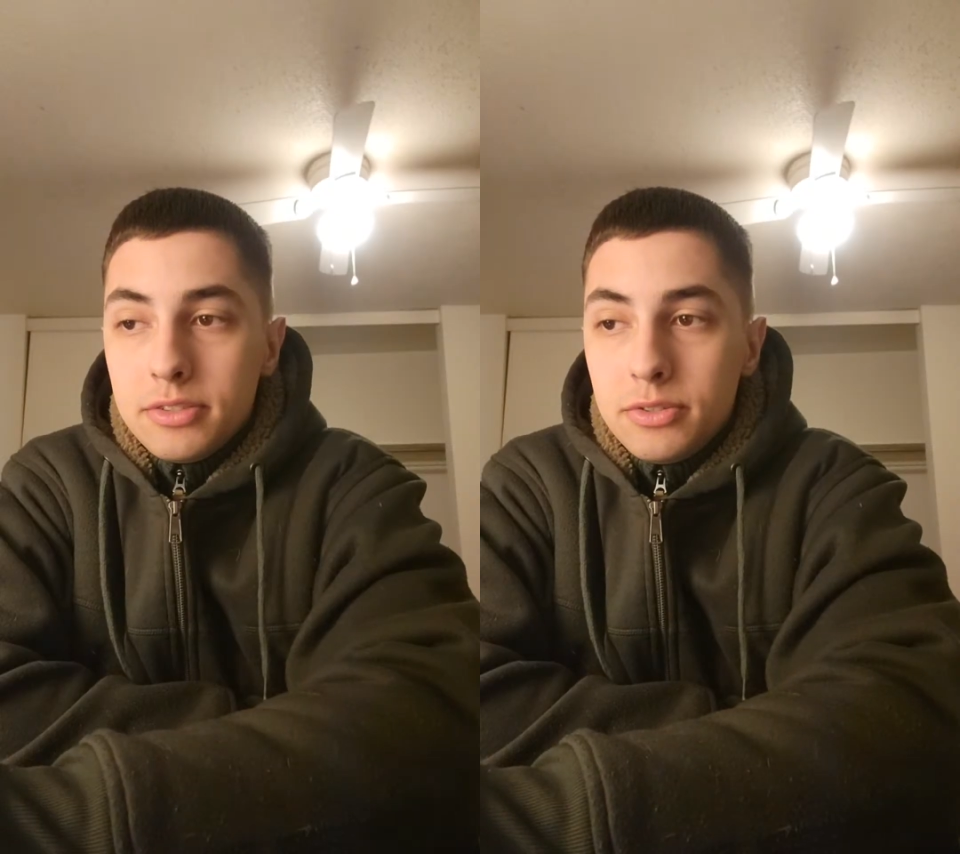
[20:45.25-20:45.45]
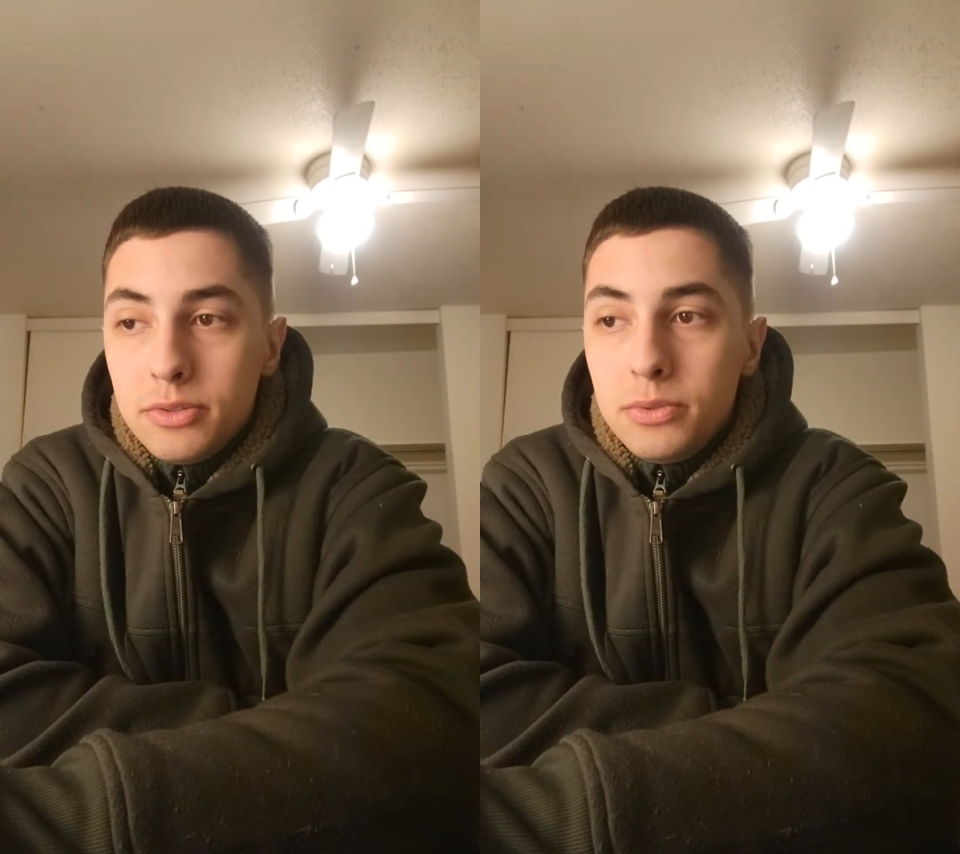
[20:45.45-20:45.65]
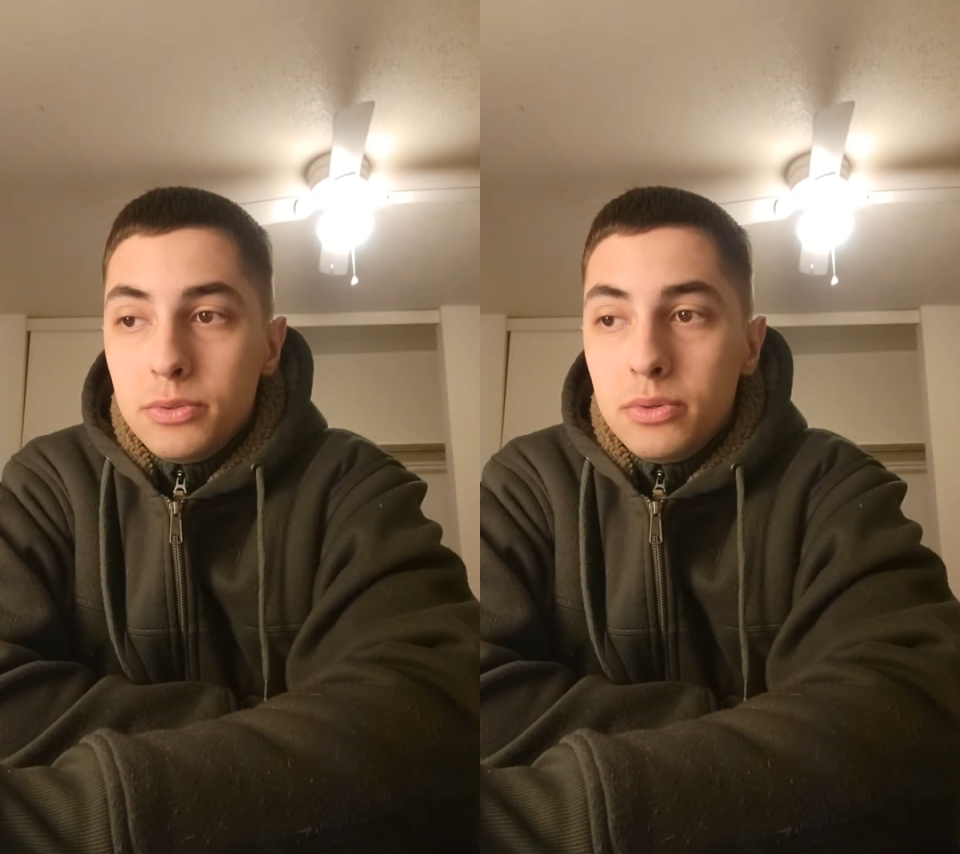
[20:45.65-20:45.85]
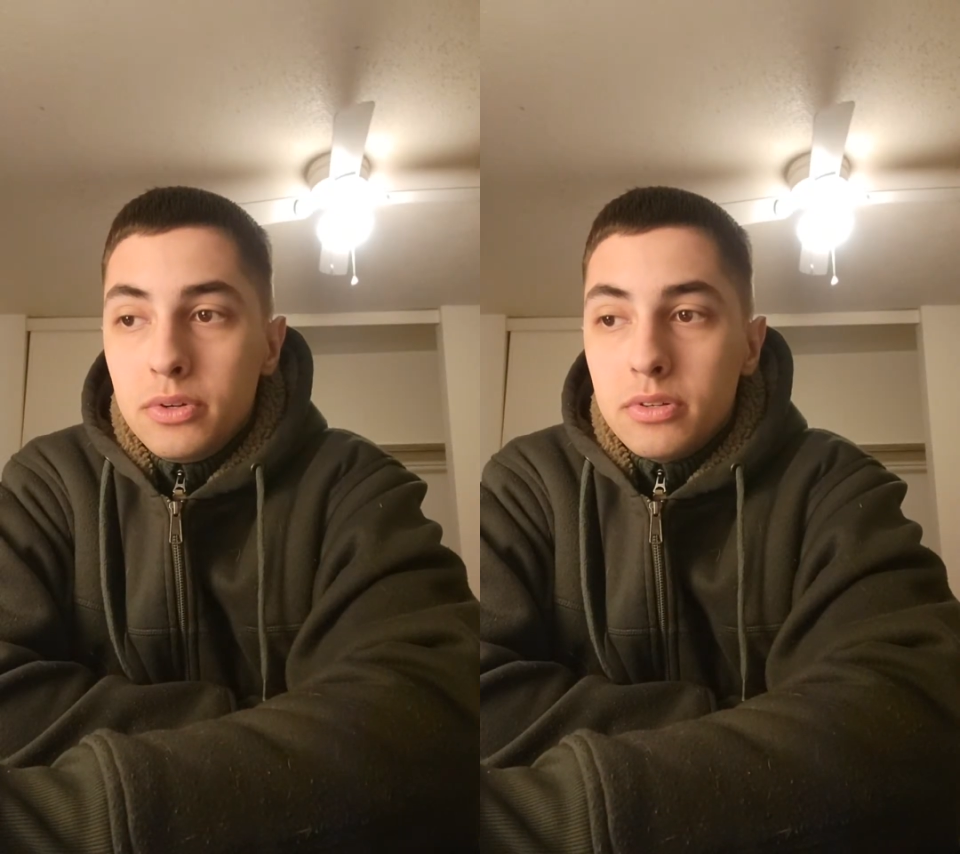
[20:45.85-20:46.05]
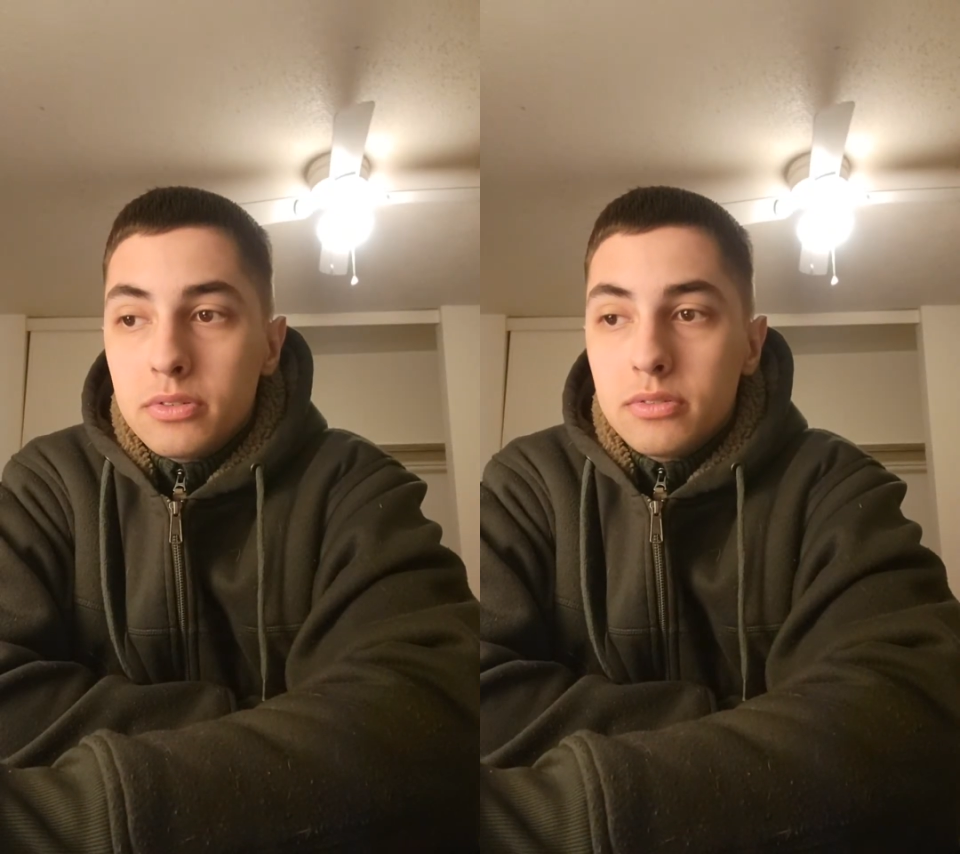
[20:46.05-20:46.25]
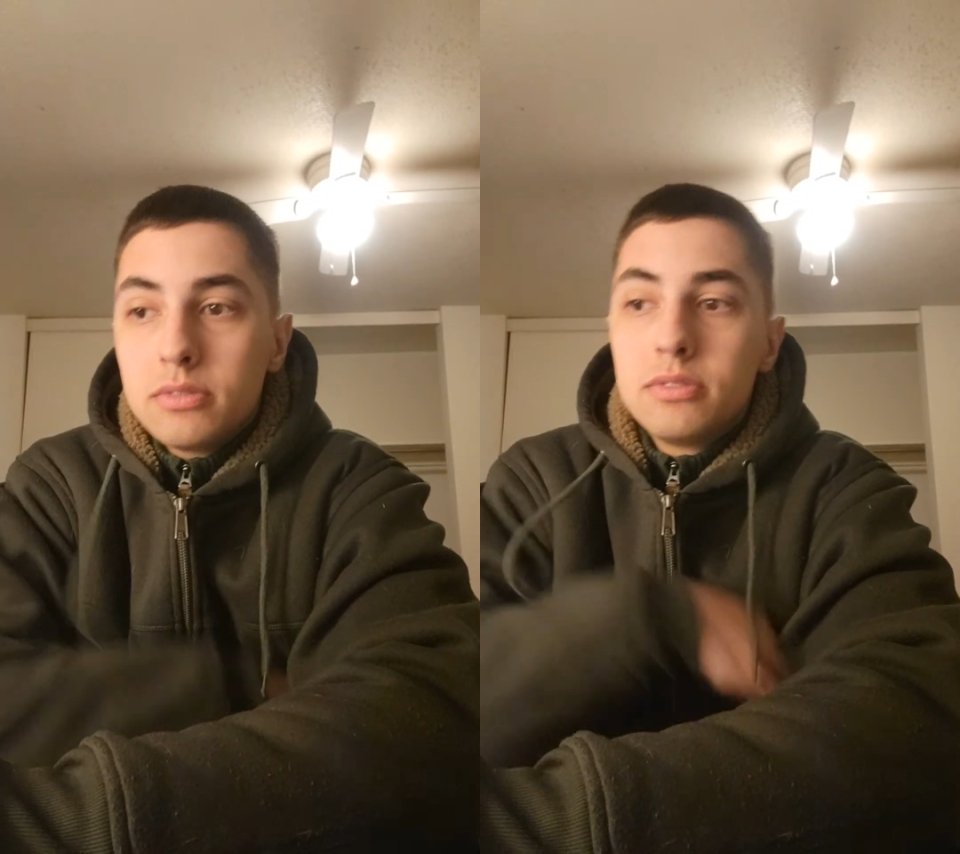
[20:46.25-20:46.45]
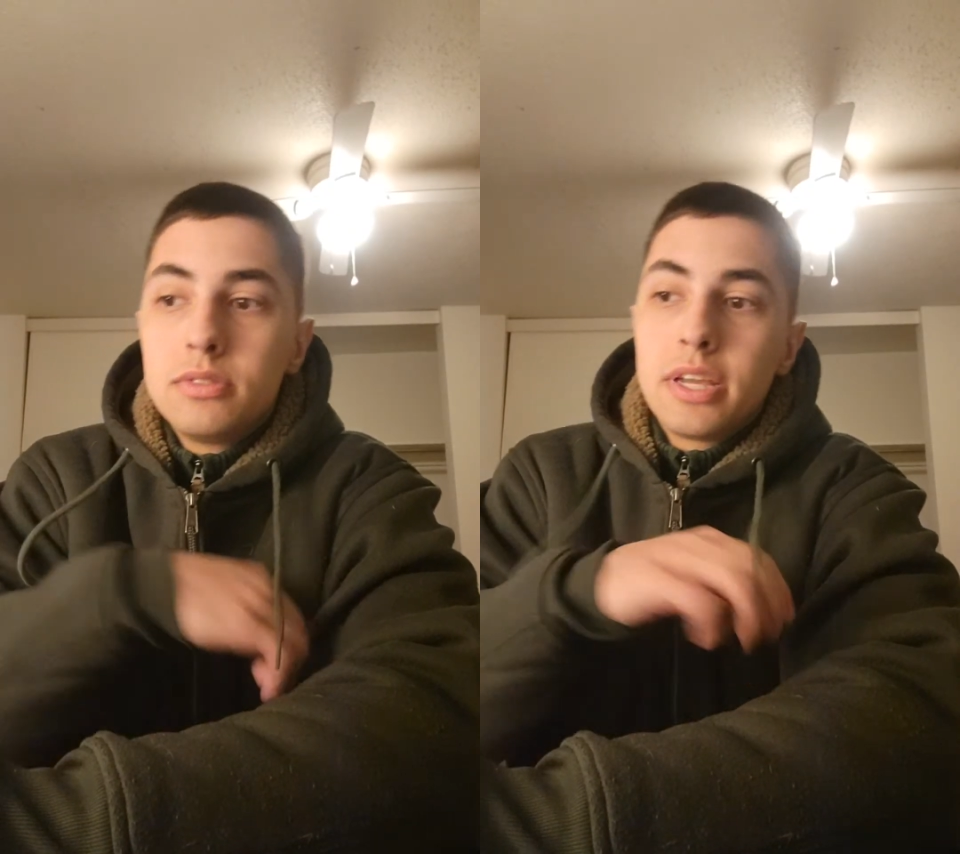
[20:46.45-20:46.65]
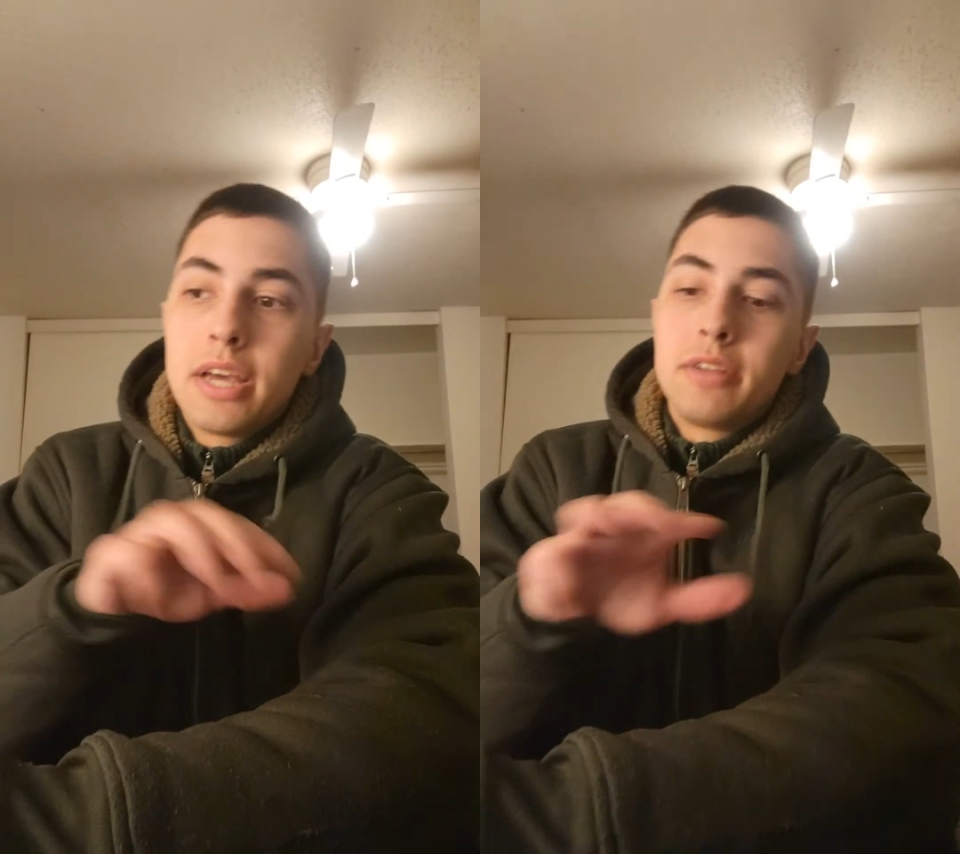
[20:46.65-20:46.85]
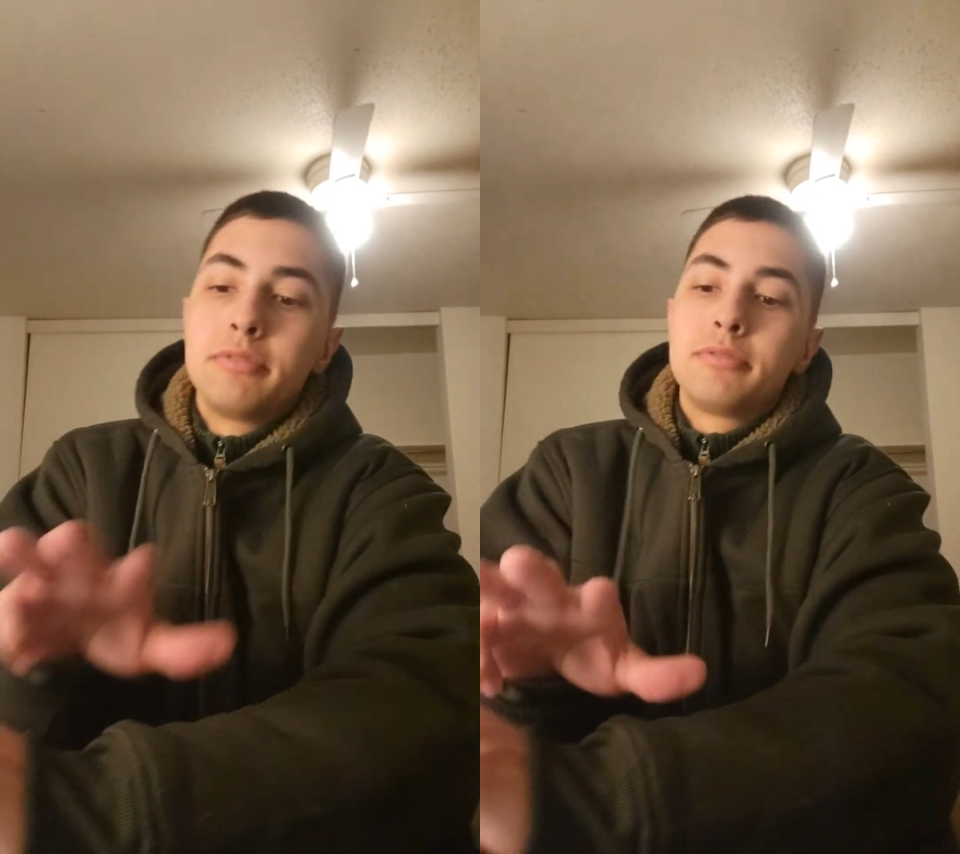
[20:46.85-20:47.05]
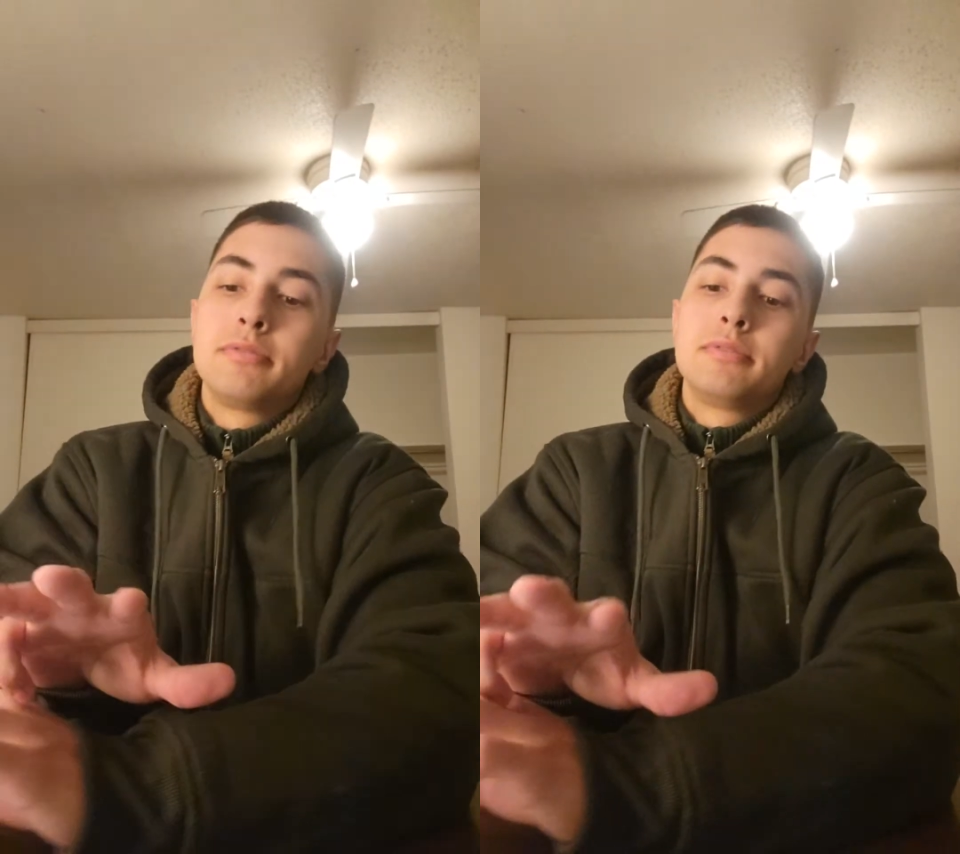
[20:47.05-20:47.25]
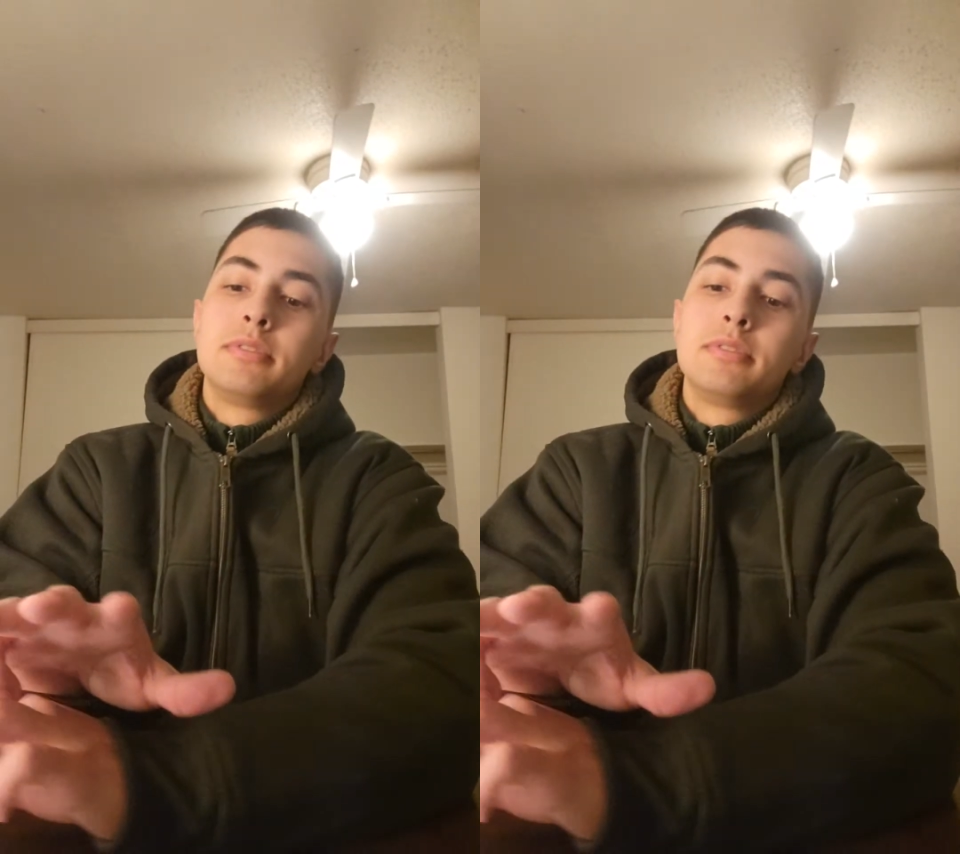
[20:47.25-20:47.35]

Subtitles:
to kind of